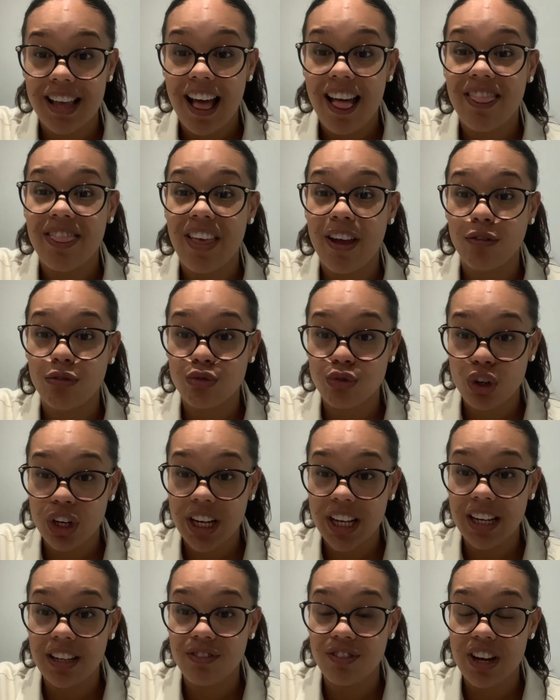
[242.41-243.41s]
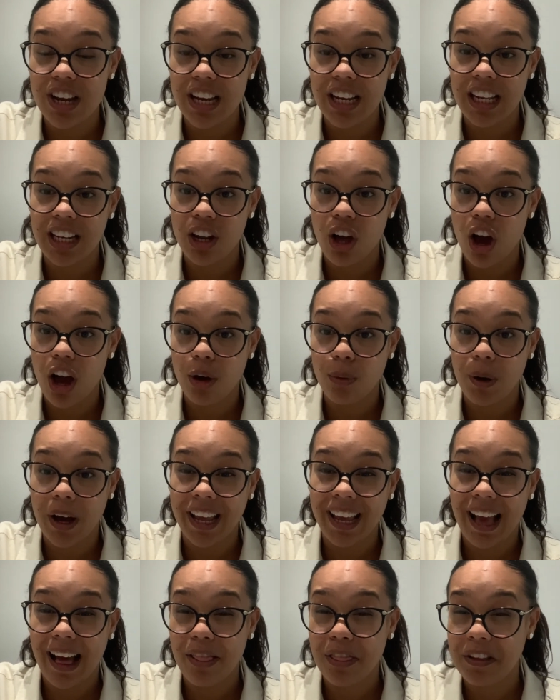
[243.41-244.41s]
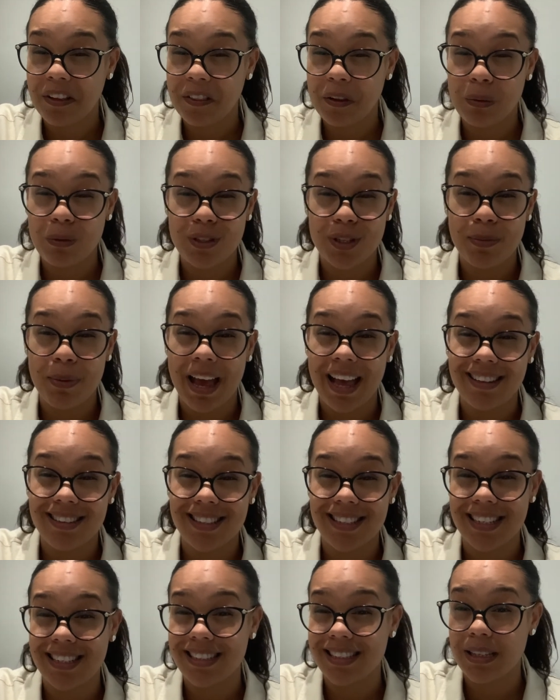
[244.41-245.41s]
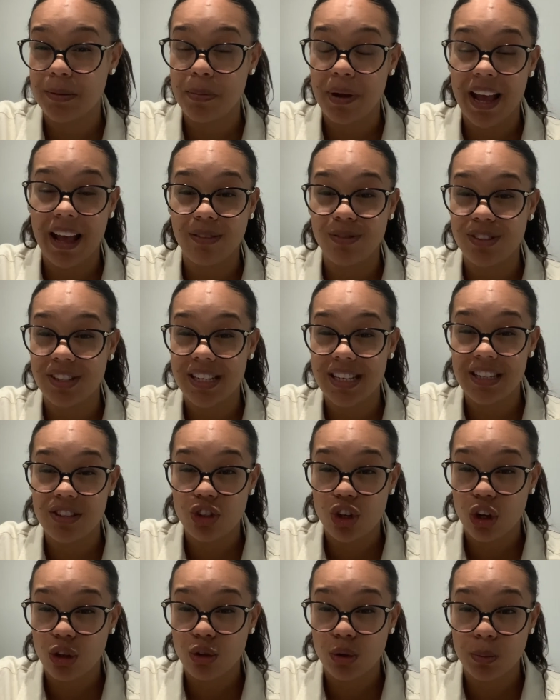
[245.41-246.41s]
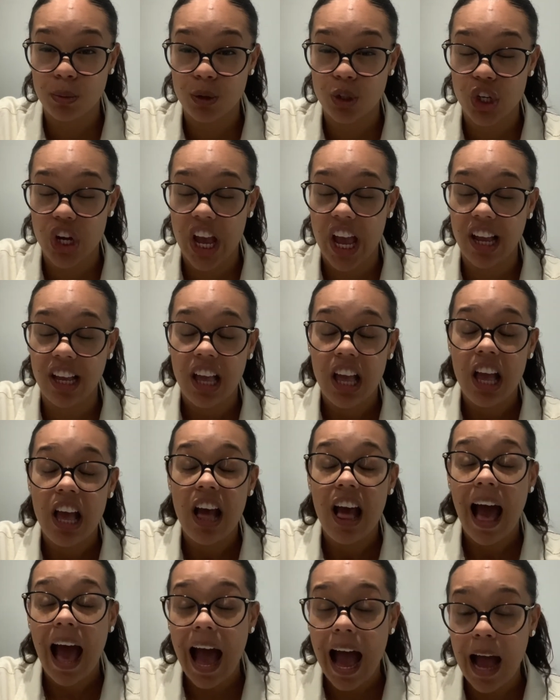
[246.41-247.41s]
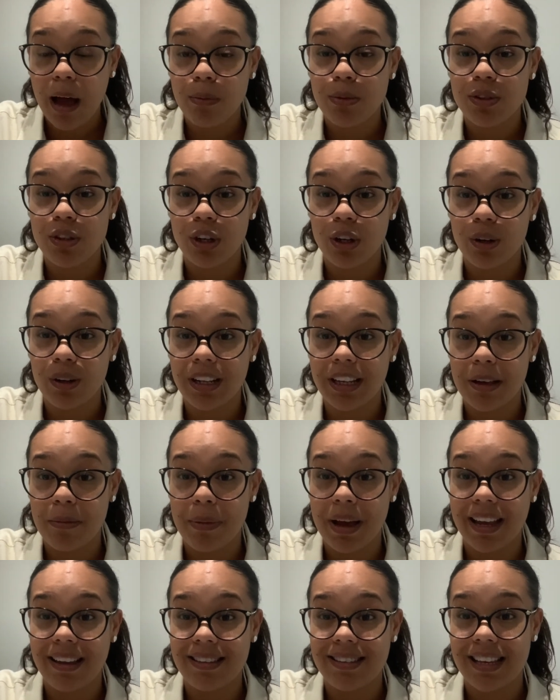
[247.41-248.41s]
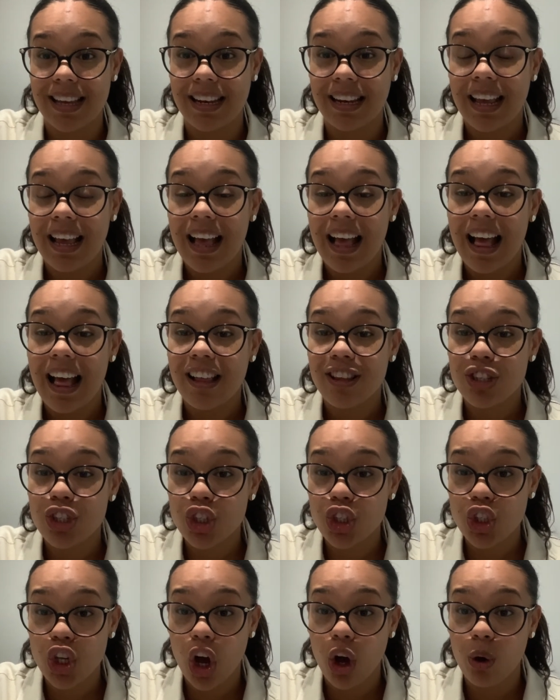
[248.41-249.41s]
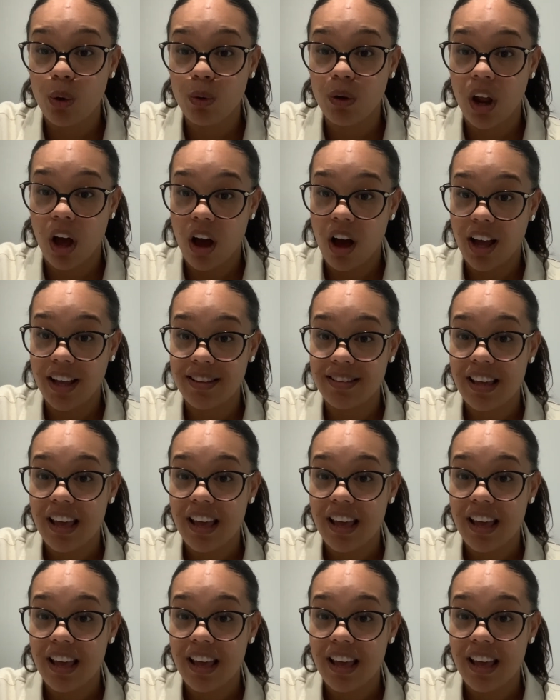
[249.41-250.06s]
They're really, really lightweight. I think there was about £60 each. I'll double check. Absolutely amazing. So light.